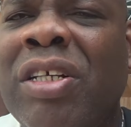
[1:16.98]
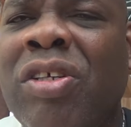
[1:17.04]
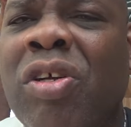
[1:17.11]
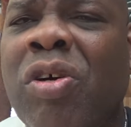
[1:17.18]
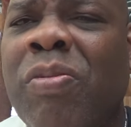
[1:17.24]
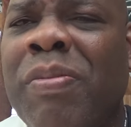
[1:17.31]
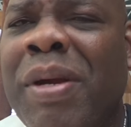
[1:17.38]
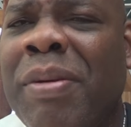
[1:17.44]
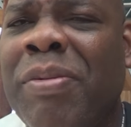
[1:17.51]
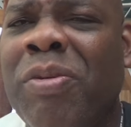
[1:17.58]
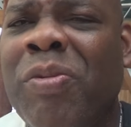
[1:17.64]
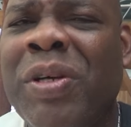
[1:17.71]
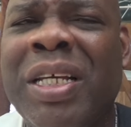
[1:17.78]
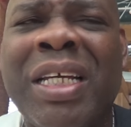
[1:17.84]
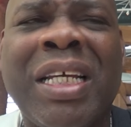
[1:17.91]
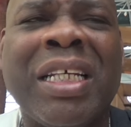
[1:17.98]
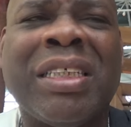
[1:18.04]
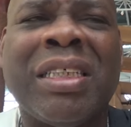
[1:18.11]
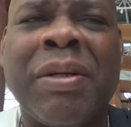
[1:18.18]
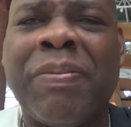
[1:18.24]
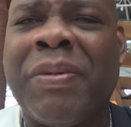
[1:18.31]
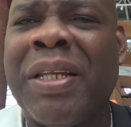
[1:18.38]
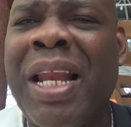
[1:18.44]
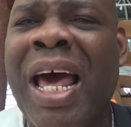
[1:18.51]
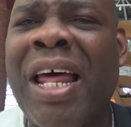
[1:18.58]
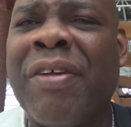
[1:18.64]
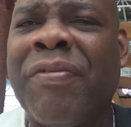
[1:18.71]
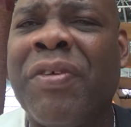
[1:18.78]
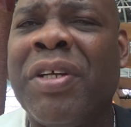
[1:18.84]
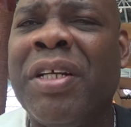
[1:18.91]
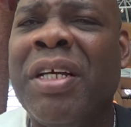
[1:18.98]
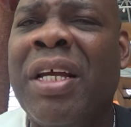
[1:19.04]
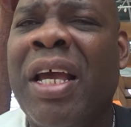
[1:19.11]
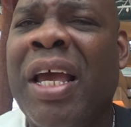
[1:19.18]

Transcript: maybe we can get something out of it